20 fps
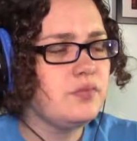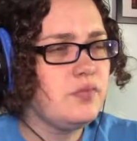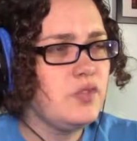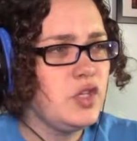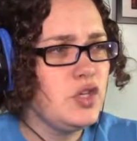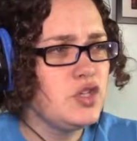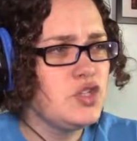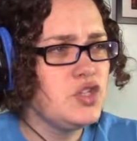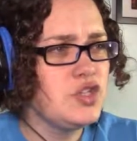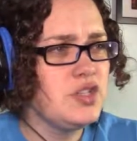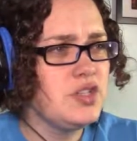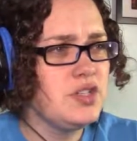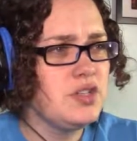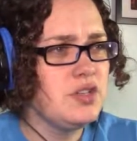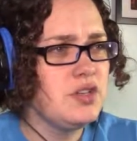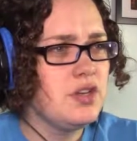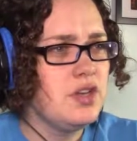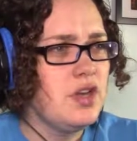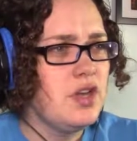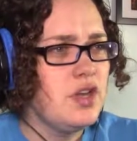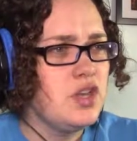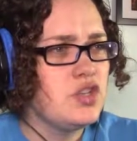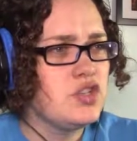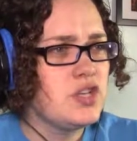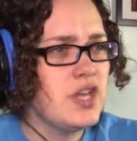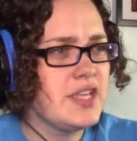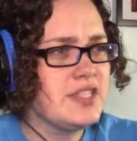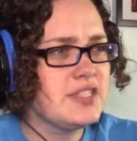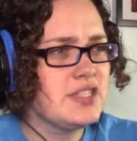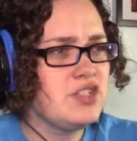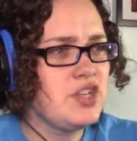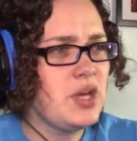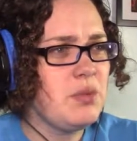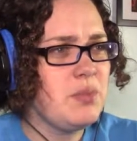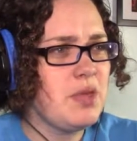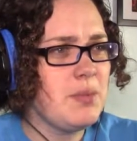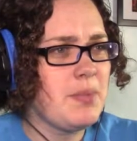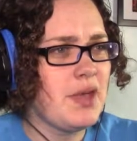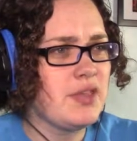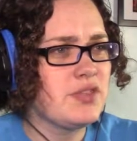You should ask Jeremy
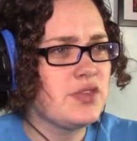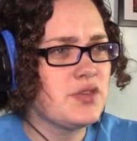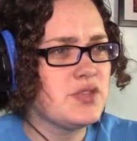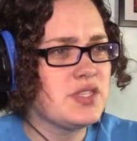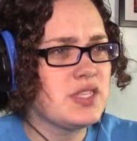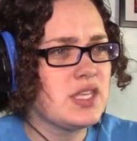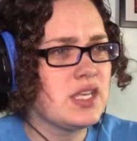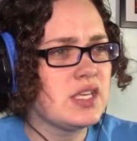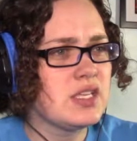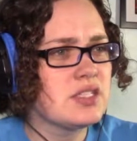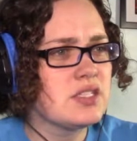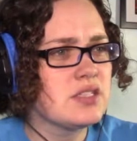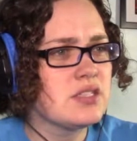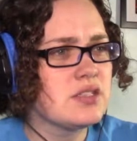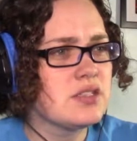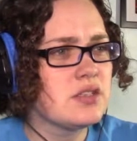about those things.